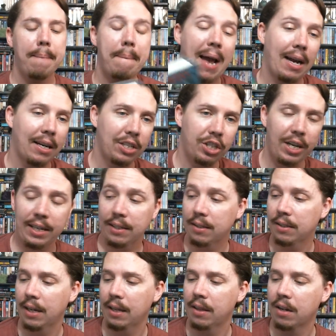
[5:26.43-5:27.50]
Magnus
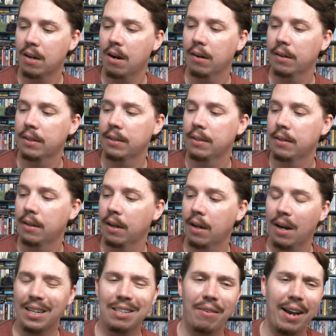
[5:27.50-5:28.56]
Chase and the guard, the gods